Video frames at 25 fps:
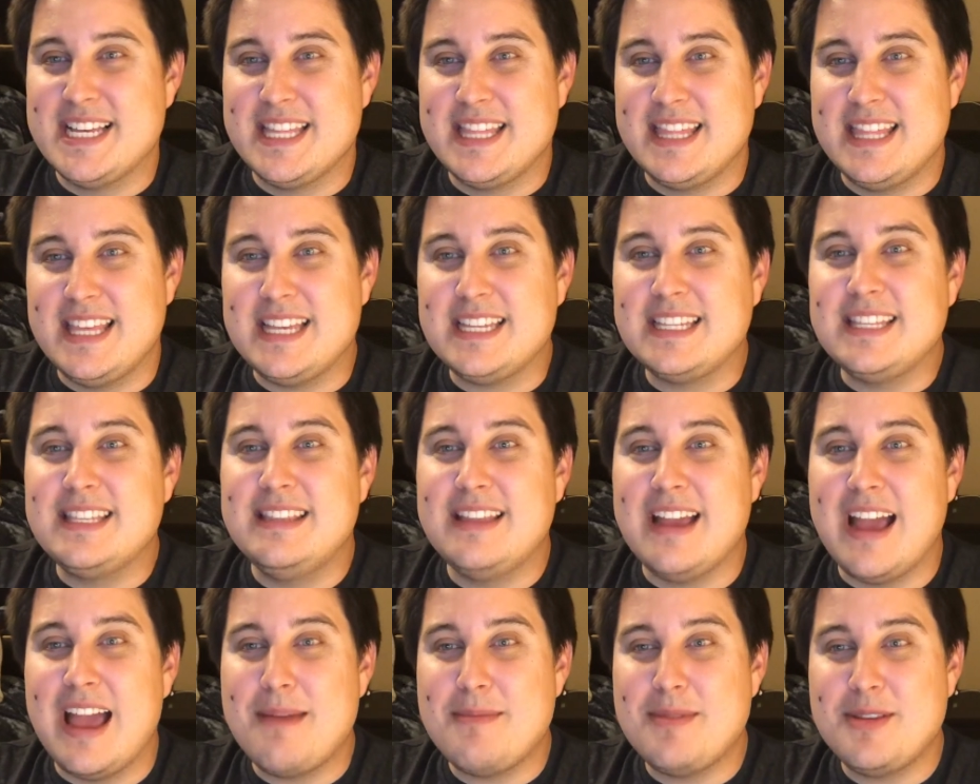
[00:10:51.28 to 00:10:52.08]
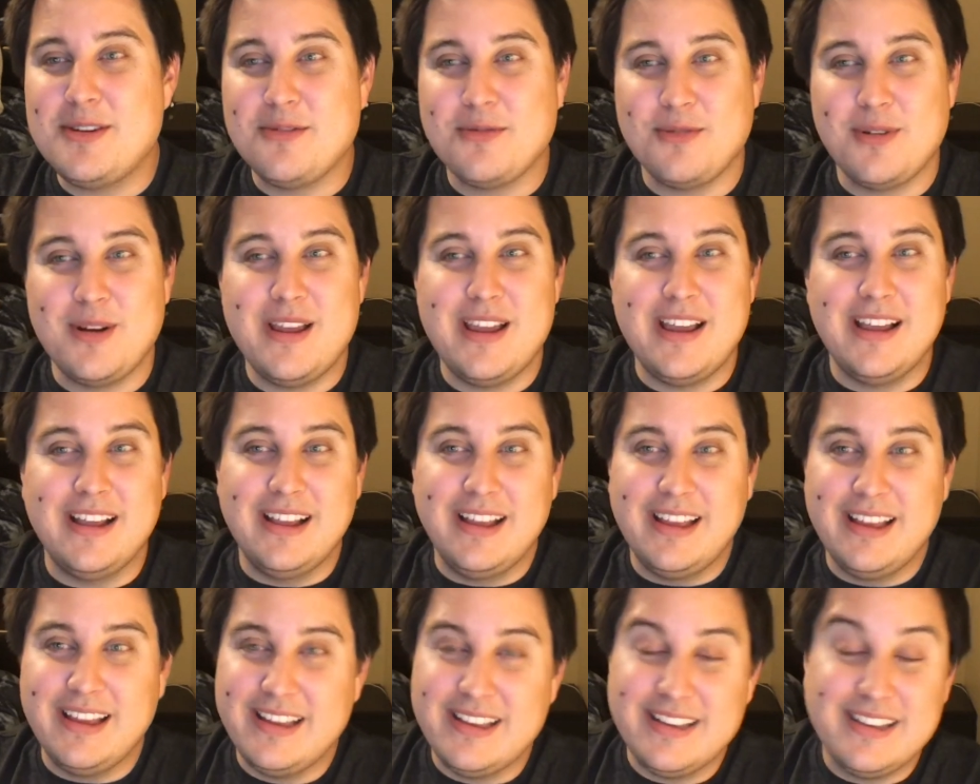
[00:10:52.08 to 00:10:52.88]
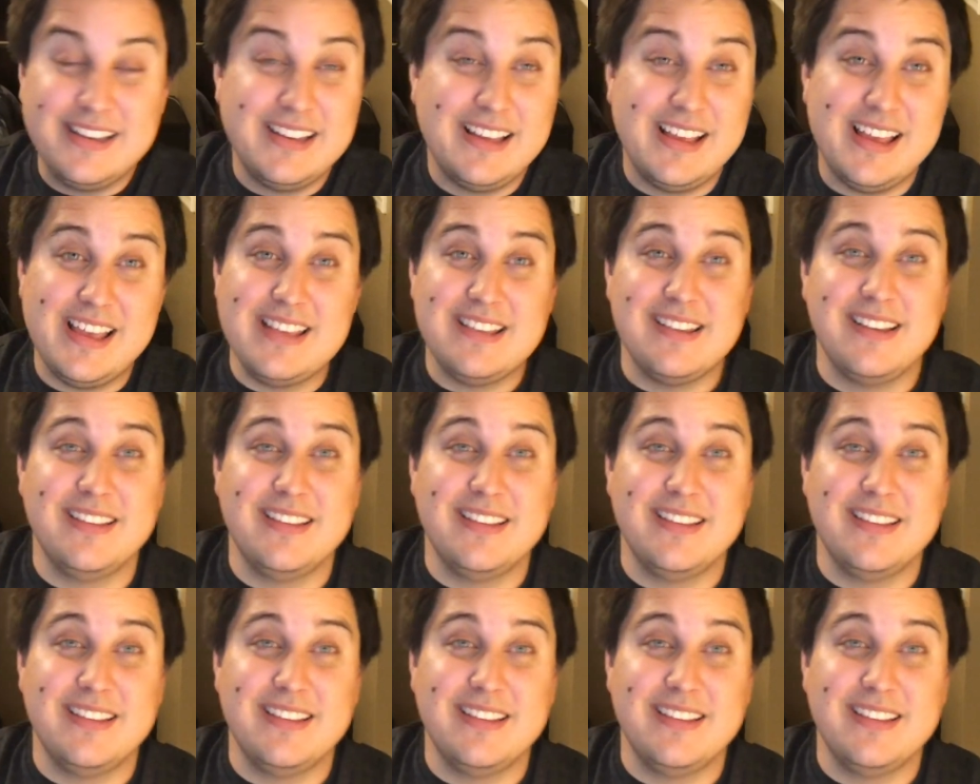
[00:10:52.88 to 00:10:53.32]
this Diamond Ring is